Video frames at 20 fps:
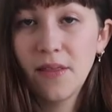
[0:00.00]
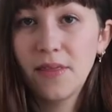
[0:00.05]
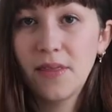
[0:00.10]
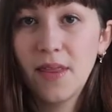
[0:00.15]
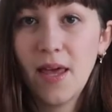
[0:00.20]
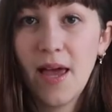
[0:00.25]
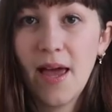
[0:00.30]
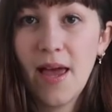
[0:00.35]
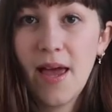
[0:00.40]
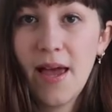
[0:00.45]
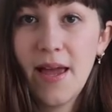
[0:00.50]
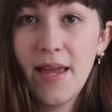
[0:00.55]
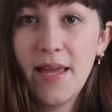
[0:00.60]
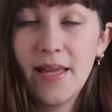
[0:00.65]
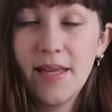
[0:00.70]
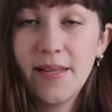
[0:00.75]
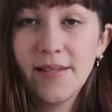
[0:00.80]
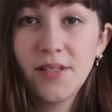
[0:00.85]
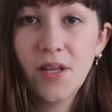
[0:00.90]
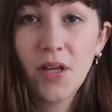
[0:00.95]
There
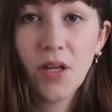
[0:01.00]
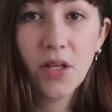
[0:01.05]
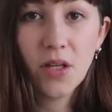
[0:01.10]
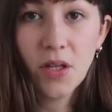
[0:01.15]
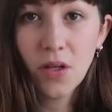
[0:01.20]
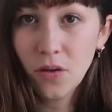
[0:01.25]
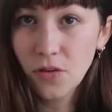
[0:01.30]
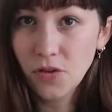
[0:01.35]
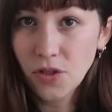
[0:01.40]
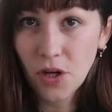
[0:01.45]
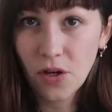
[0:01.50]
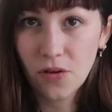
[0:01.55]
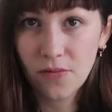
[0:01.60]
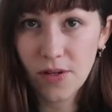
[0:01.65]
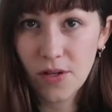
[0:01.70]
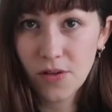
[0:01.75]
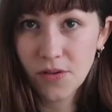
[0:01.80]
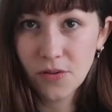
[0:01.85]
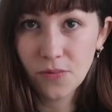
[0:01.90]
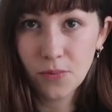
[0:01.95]
is huge
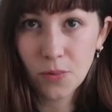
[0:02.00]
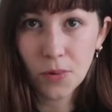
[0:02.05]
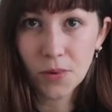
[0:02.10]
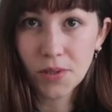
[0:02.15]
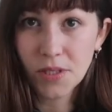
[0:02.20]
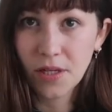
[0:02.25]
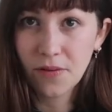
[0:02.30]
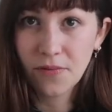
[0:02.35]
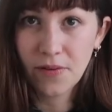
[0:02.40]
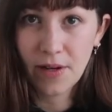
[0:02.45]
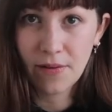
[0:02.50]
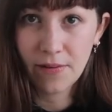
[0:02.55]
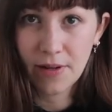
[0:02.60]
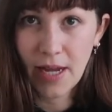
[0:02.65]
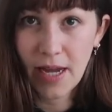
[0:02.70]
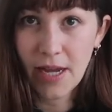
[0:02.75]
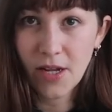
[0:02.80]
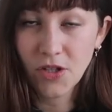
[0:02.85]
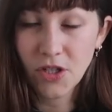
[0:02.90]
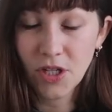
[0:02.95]
overuse of water for
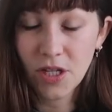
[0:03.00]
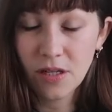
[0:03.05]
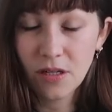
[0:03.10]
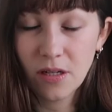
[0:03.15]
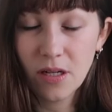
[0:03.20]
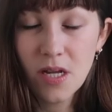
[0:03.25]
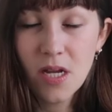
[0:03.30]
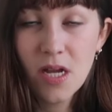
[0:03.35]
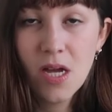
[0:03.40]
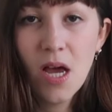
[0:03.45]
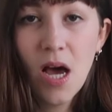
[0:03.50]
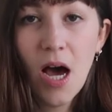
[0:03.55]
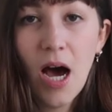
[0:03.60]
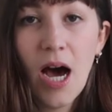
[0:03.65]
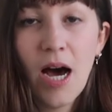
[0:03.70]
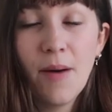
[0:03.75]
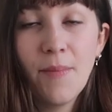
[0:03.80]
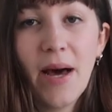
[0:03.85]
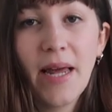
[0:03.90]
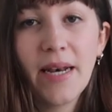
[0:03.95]
irrigation,
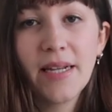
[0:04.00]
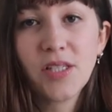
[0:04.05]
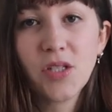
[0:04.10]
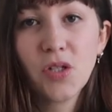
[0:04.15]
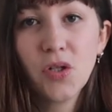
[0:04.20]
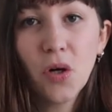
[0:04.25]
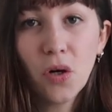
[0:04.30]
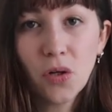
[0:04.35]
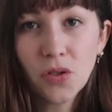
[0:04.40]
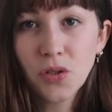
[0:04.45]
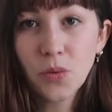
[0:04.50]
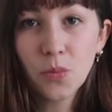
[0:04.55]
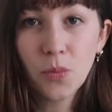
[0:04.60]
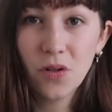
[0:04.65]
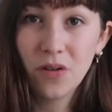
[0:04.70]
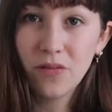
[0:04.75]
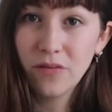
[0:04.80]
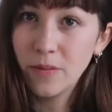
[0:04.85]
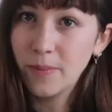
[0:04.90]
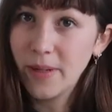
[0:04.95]
and it's not
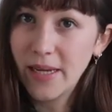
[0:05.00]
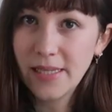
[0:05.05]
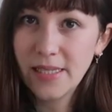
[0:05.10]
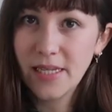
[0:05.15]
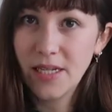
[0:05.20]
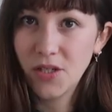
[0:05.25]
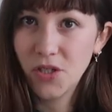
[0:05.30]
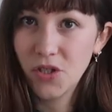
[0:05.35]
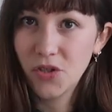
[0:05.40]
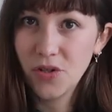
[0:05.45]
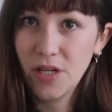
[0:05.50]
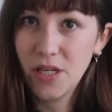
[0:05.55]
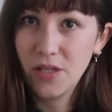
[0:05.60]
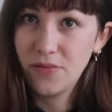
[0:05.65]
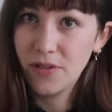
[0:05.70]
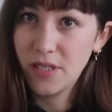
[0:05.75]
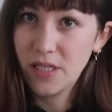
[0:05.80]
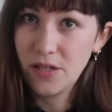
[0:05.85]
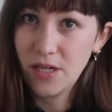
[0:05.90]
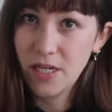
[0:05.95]
one of the best industries
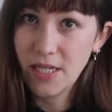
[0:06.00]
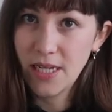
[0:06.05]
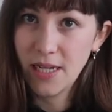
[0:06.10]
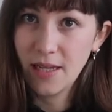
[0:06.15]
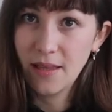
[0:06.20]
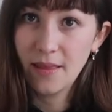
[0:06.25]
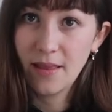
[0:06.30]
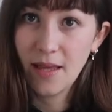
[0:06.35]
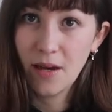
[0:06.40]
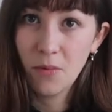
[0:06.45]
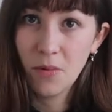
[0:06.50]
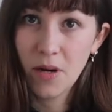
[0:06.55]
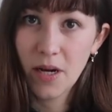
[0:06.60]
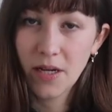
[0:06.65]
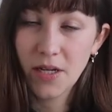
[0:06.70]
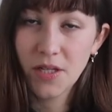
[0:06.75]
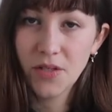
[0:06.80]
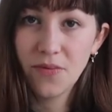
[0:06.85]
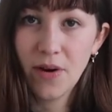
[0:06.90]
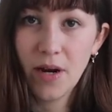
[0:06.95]
for treating their
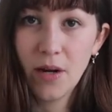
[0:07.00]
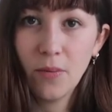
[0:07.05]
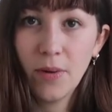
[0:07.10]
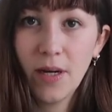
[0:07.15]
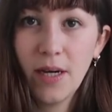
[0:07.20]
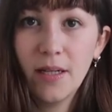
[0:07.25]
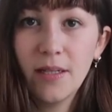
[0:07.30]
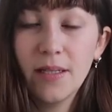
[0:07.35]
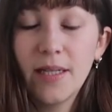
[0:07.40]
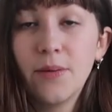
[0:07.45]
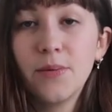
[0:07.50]
workers very well.